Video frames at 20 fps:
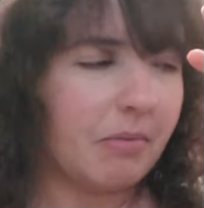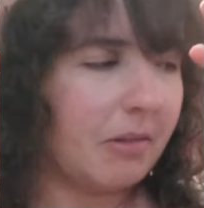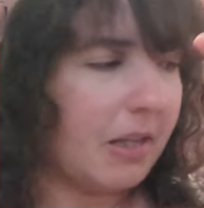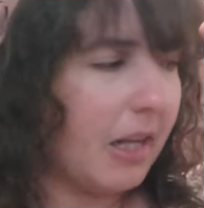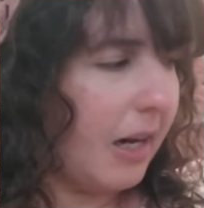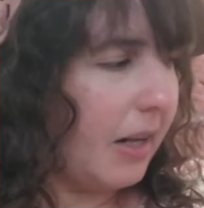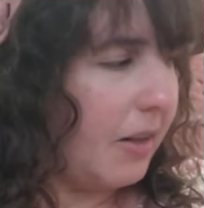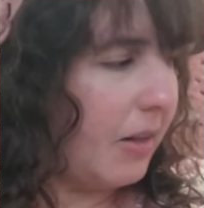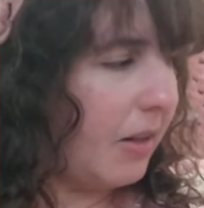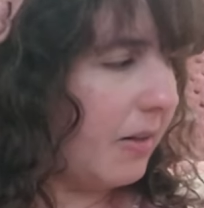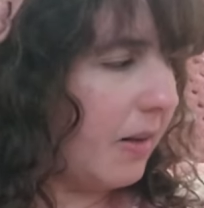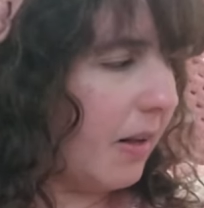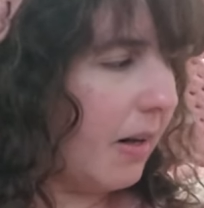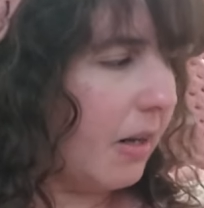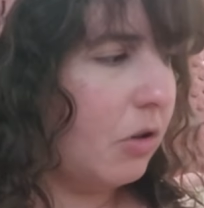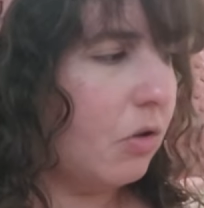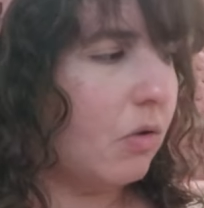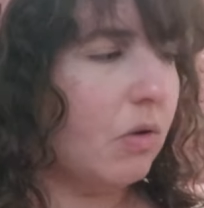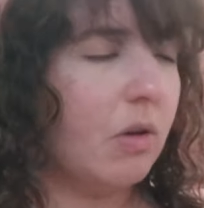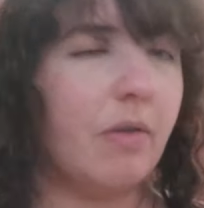that I
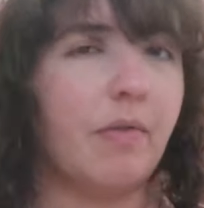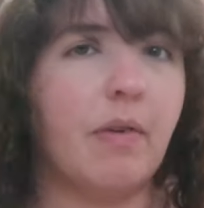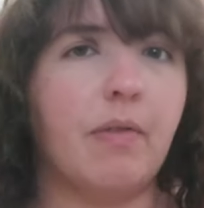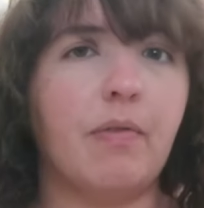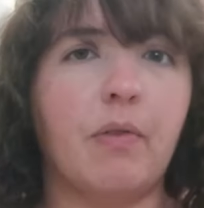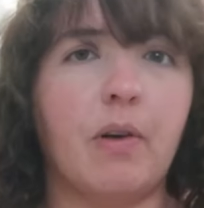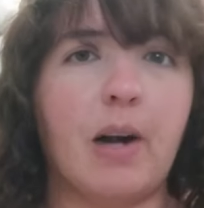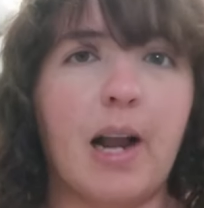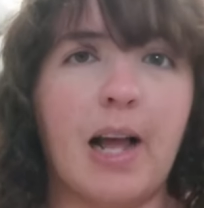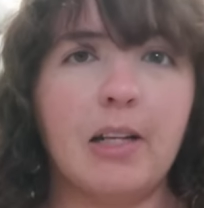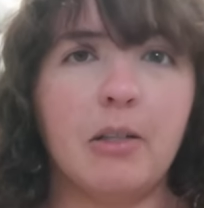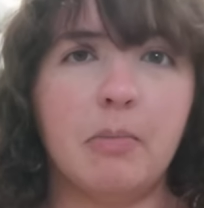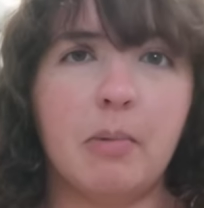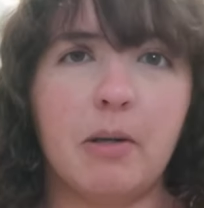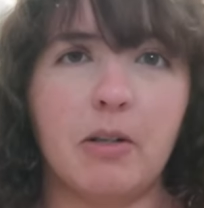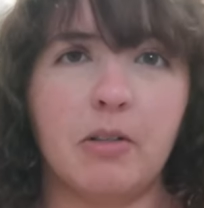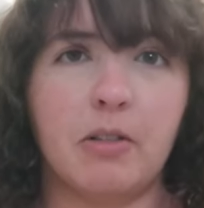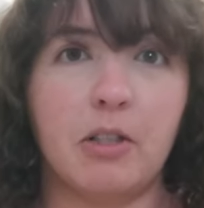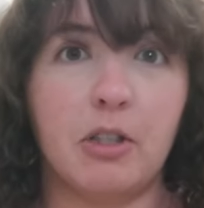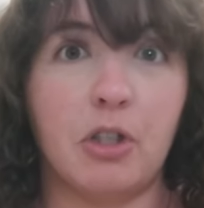decided to leave it for last
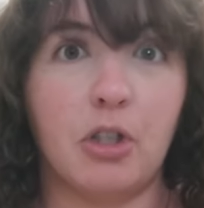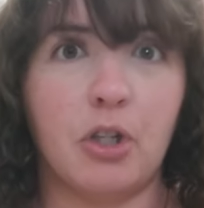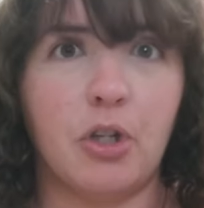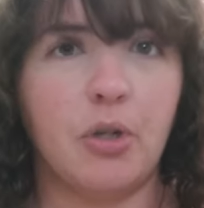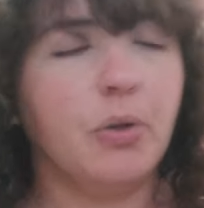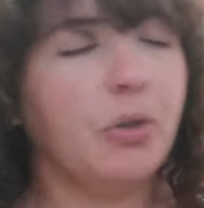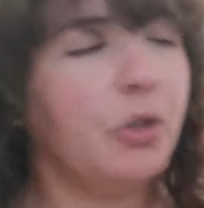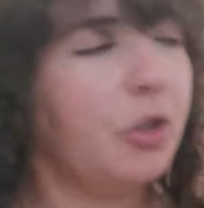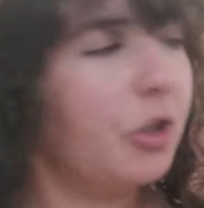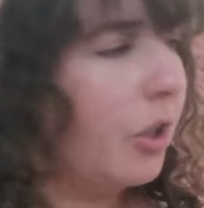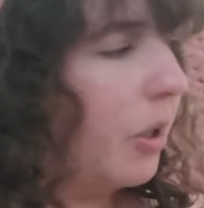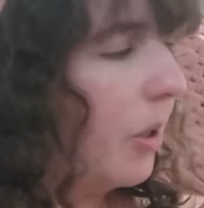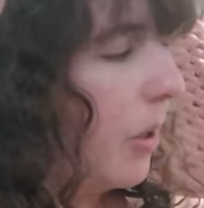because it's huge,